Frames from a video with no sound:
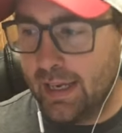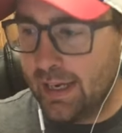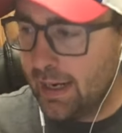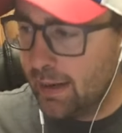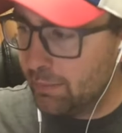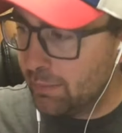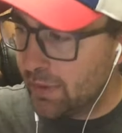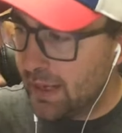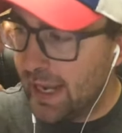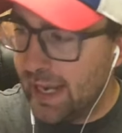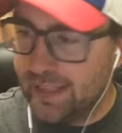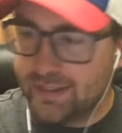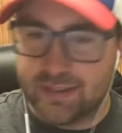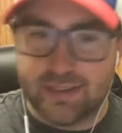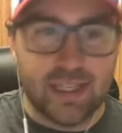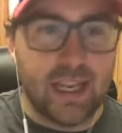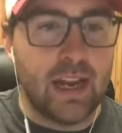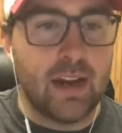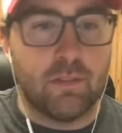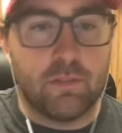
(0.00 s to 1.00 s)
and I'm
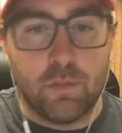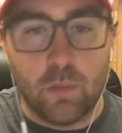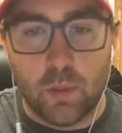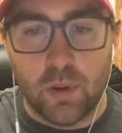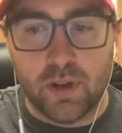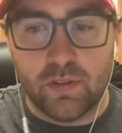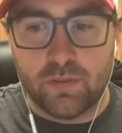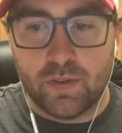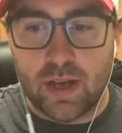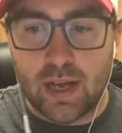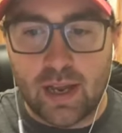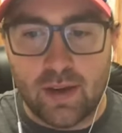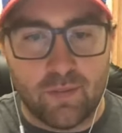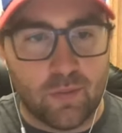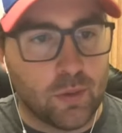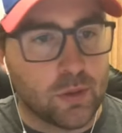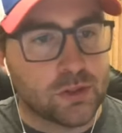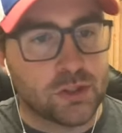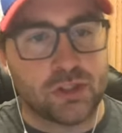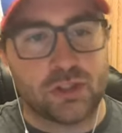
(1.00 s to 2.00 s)
casting at a 45
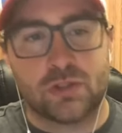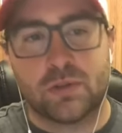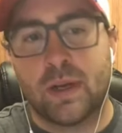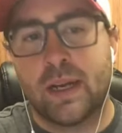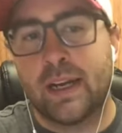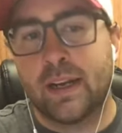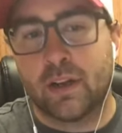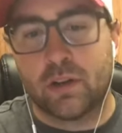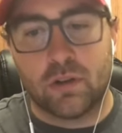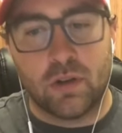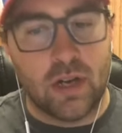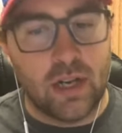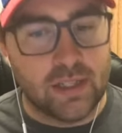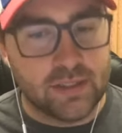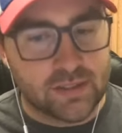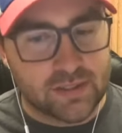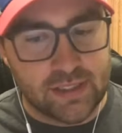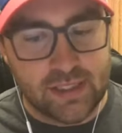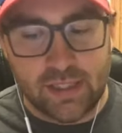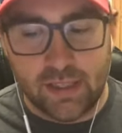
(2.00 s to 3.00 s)
or straight
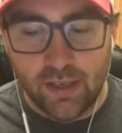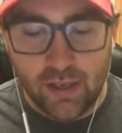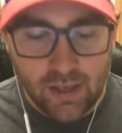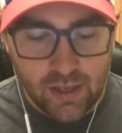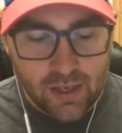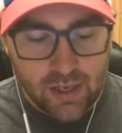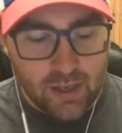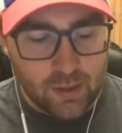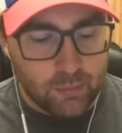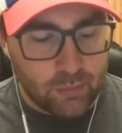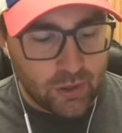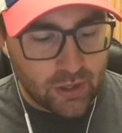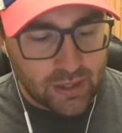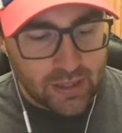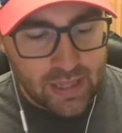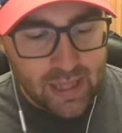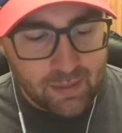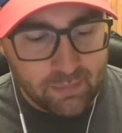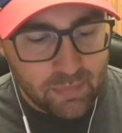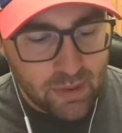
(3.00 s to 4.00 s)
across it and
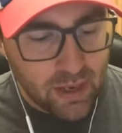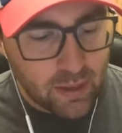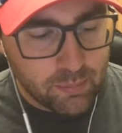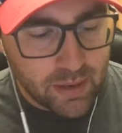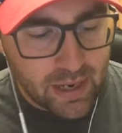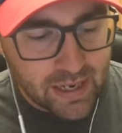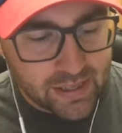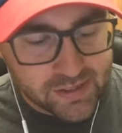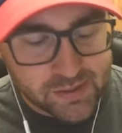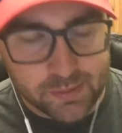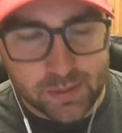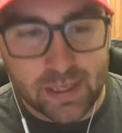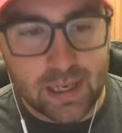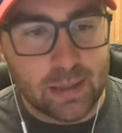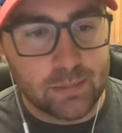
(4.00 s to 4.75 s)
bringing that bait back to me.